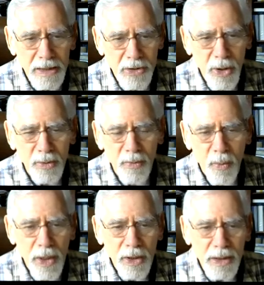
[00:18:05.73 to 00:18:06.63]
So
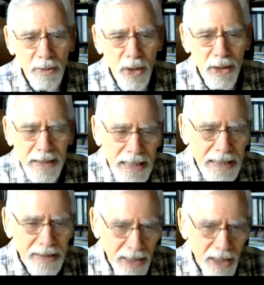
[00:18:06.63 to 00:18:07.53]
we're
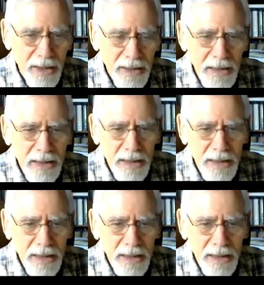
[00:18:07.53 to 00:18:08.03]
getting there,